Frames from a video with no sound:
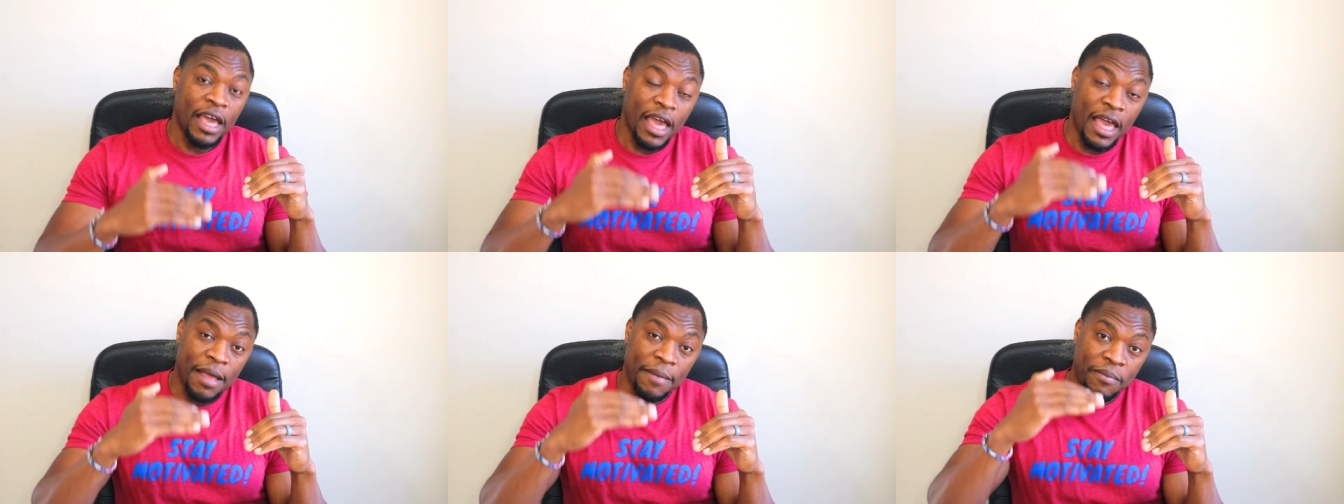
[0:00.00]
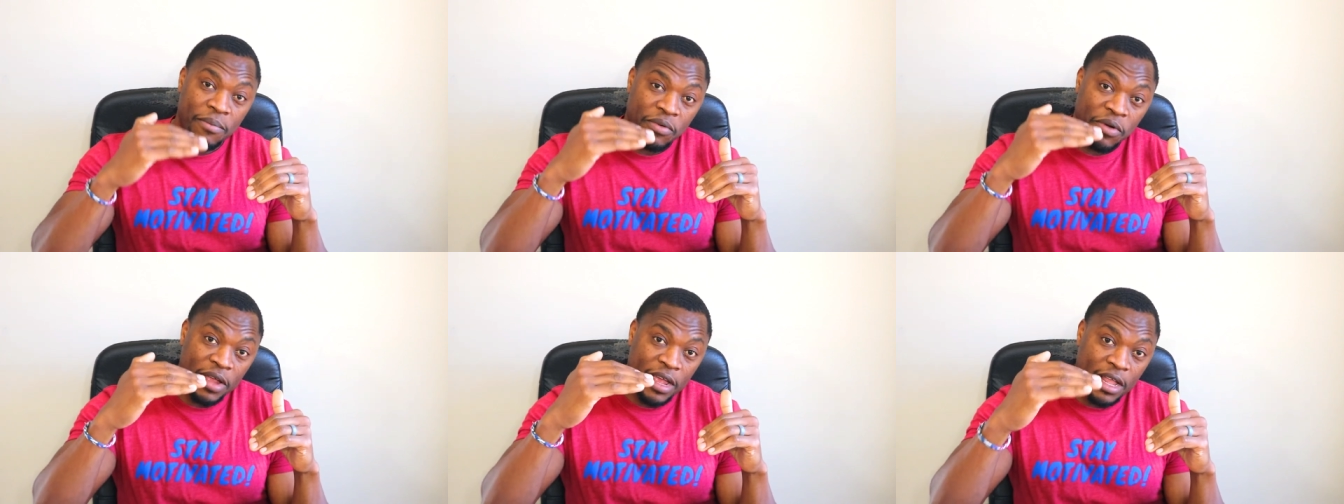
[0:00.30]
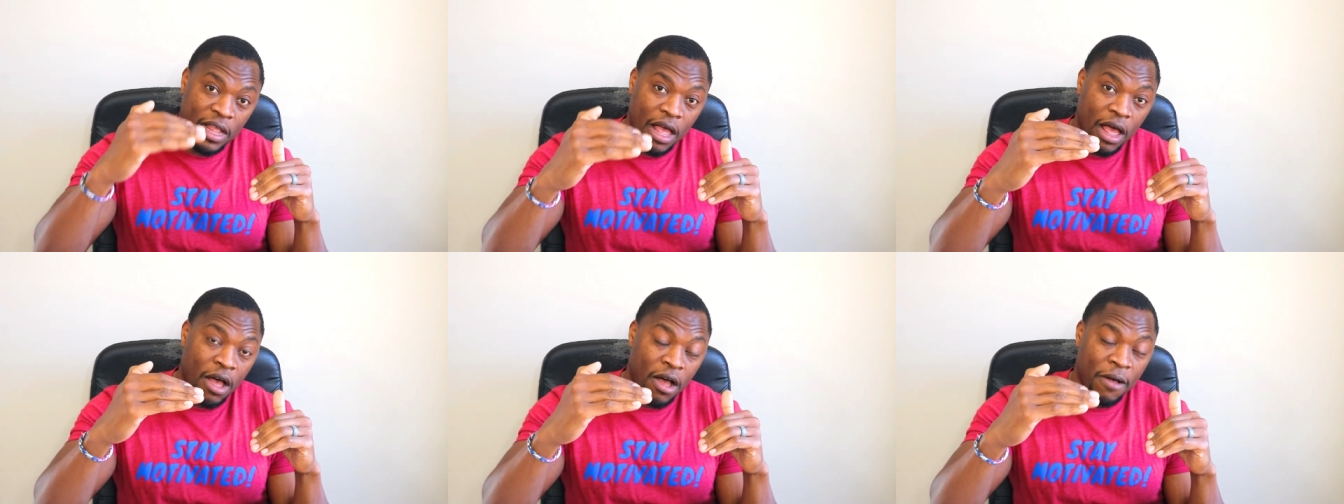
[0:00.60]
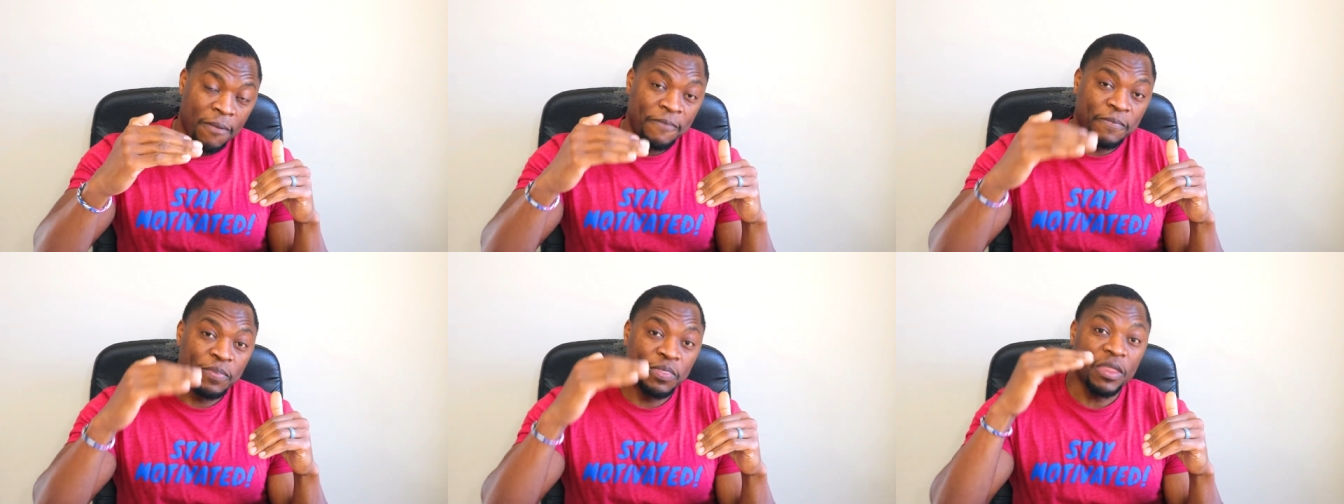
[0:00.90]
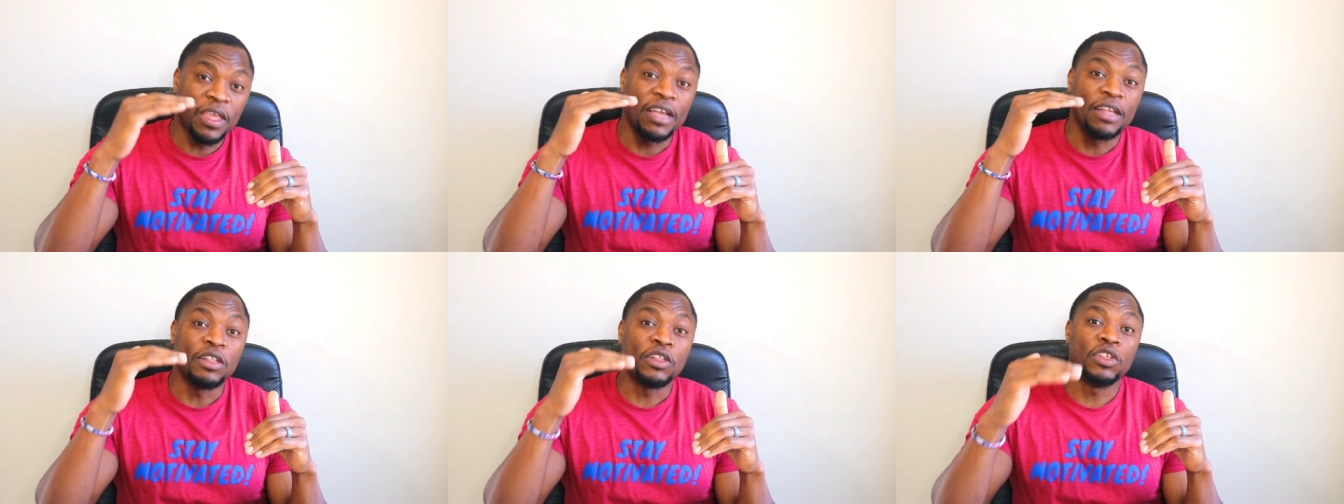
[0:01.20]
and bring it
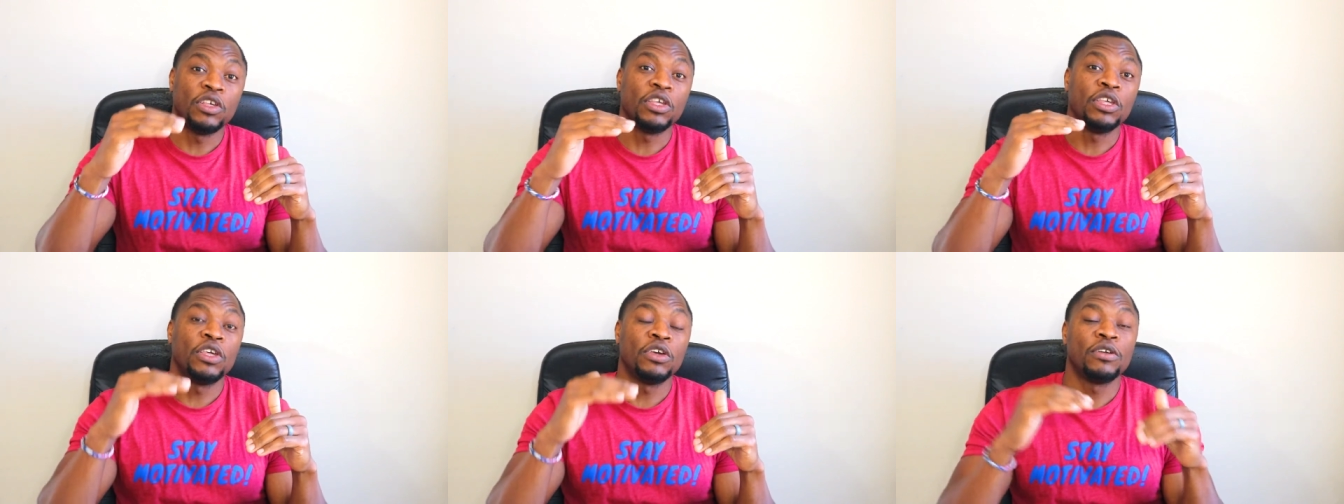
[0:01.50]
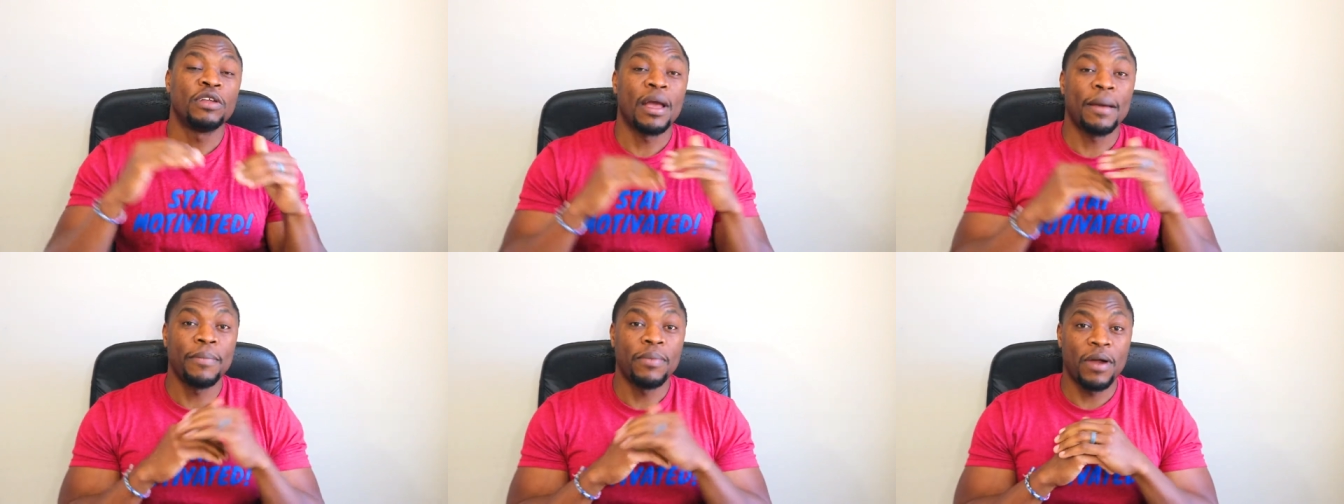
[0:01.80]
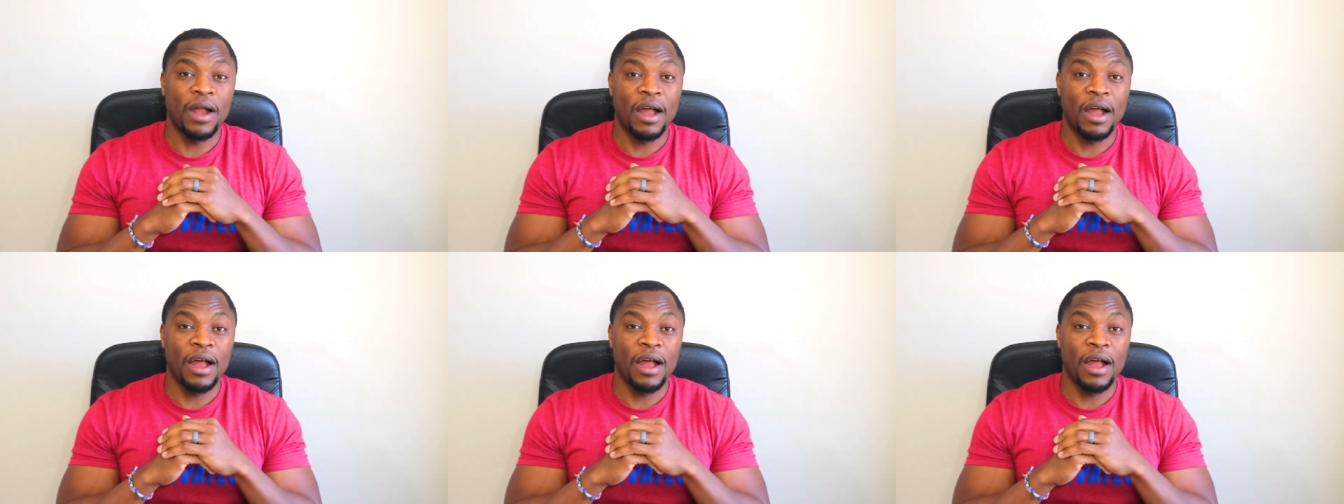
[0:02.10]
up and secure that